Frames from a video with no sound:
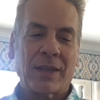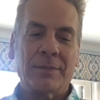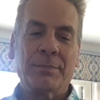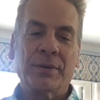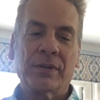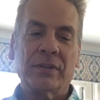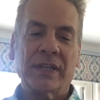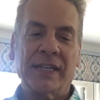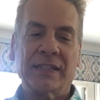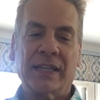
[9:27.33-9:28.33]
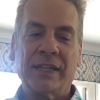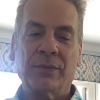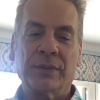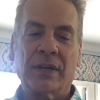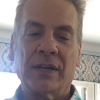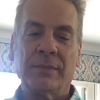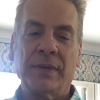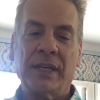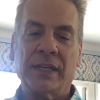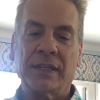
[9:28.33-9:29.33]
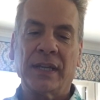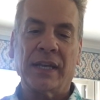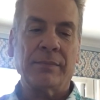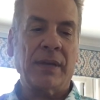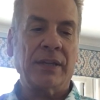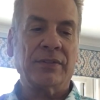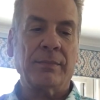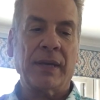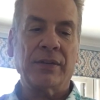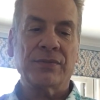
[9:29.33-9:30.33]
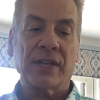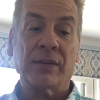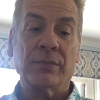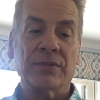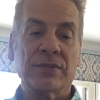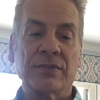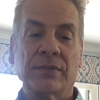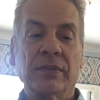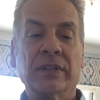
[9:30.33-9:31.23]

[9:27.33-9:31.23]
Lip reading: Burl and Lenny would come in and make tomato sandwiches,